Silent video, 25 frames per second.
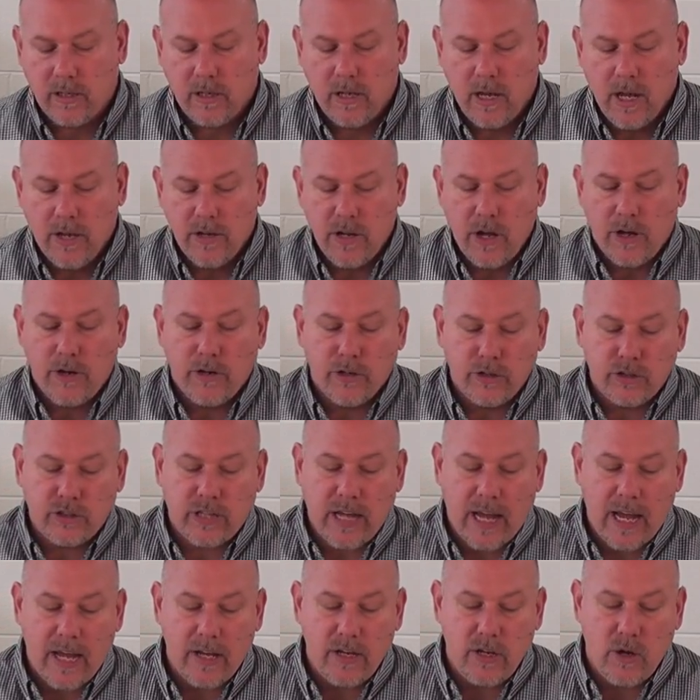to
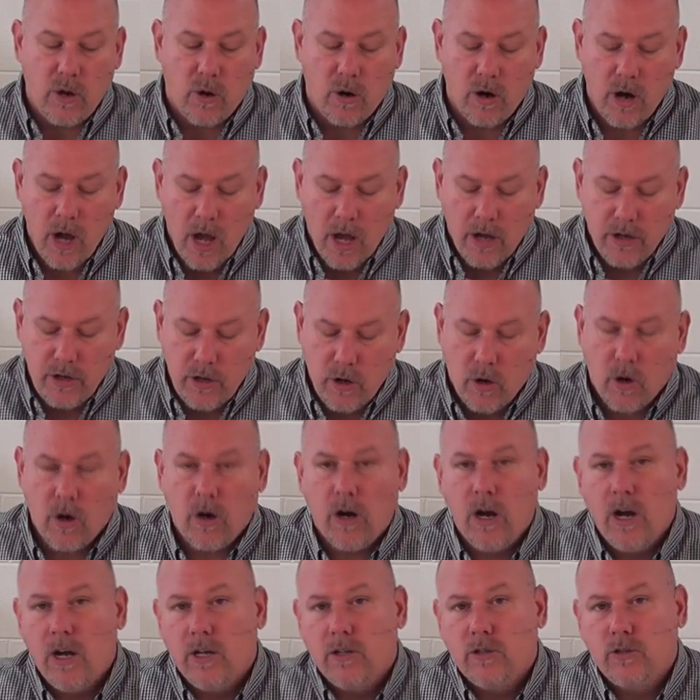understand
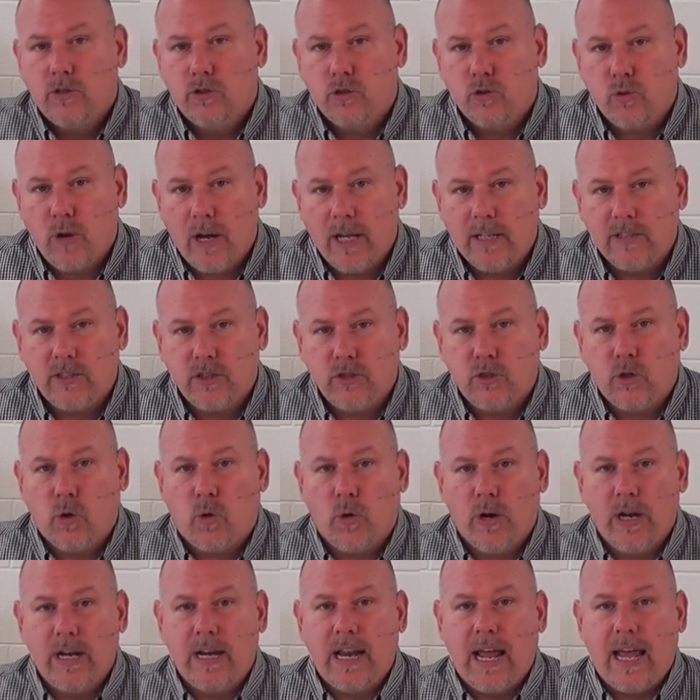your
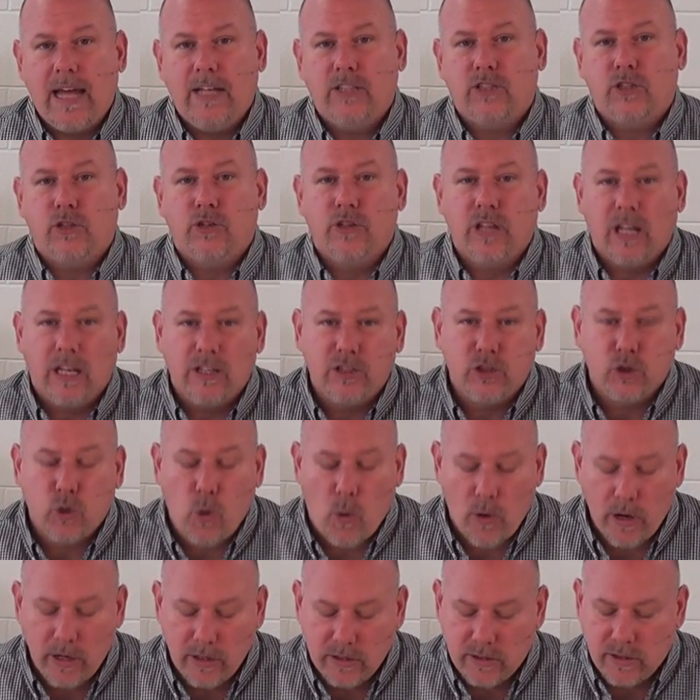transitory nature, the
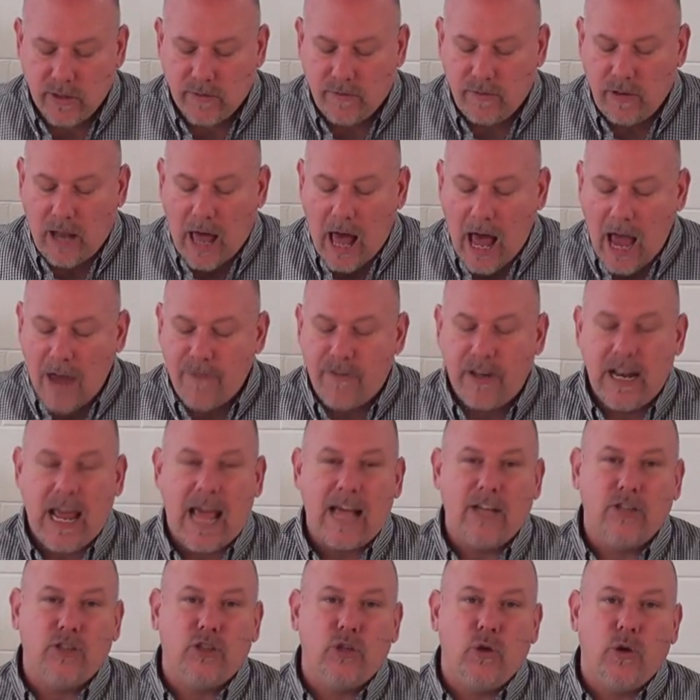shortness of life. And
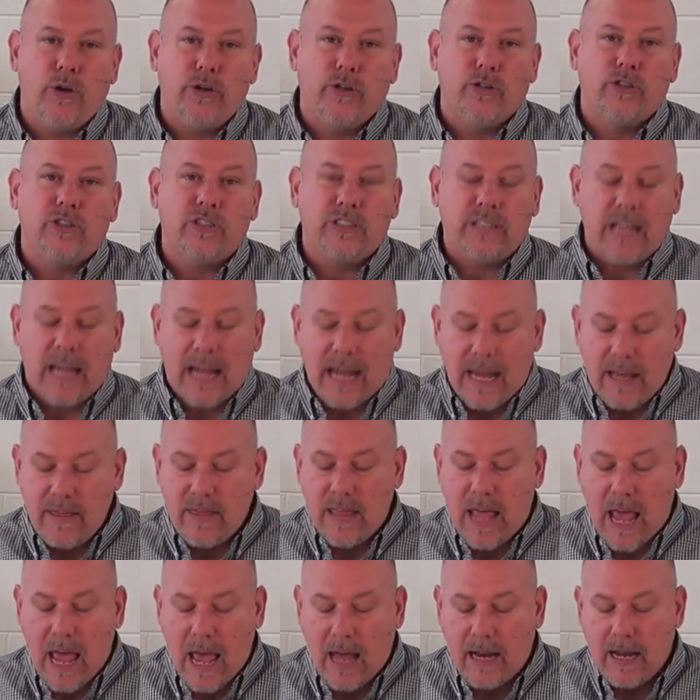as you
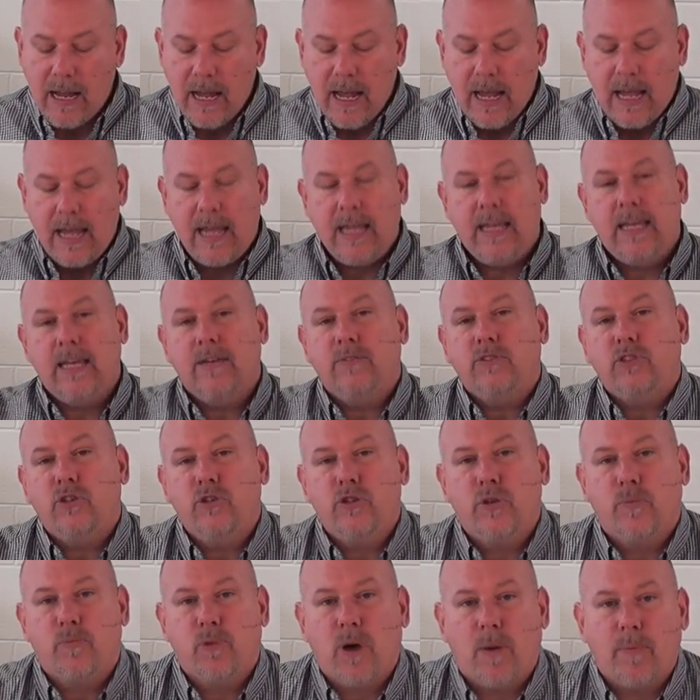understand that, it gives you
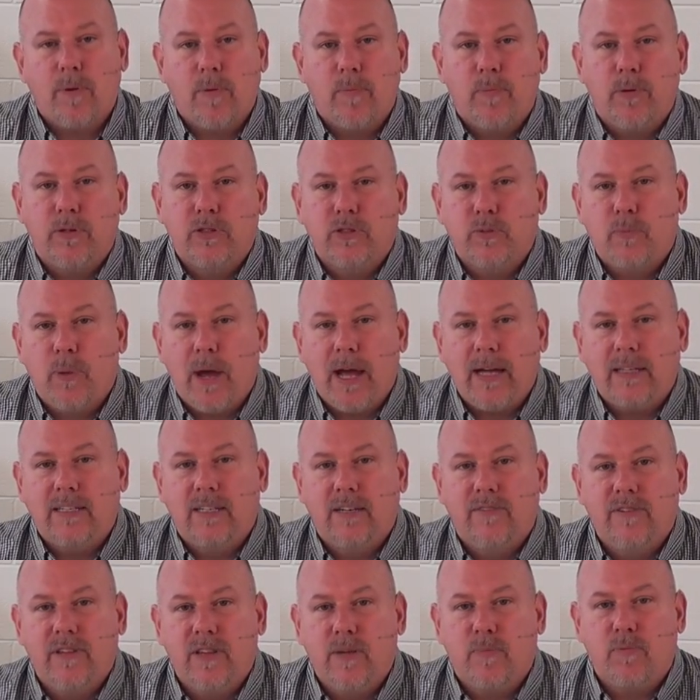the proper
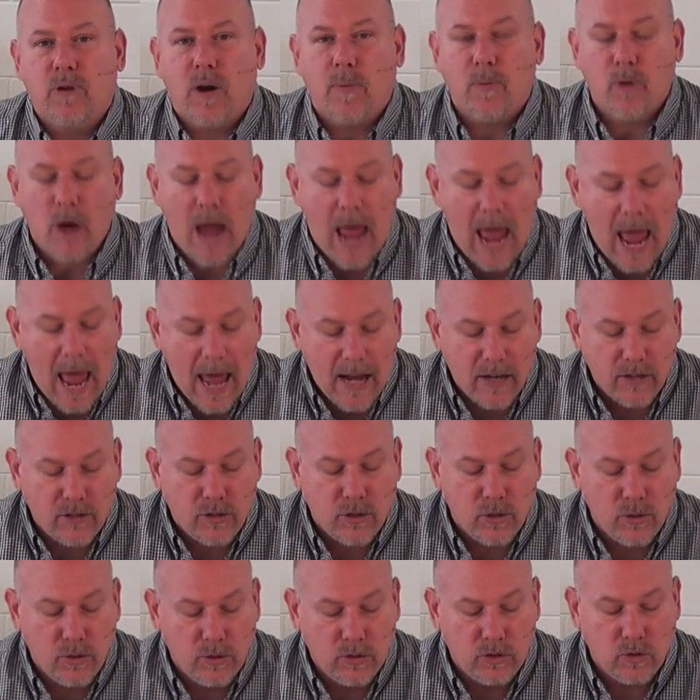perspective and the proper
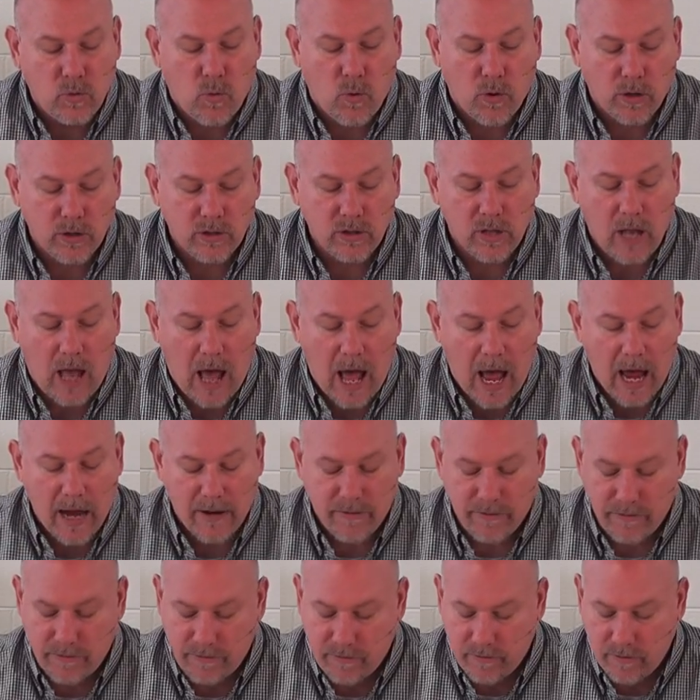attitude towards
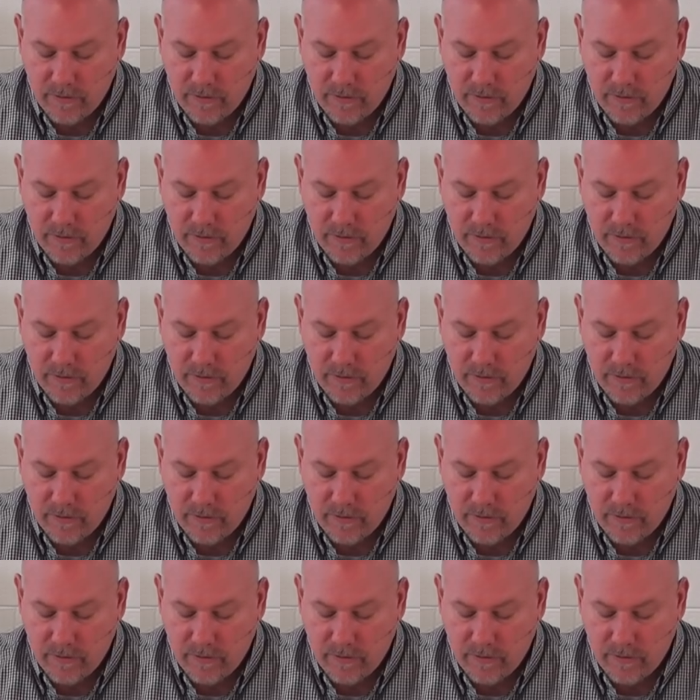life.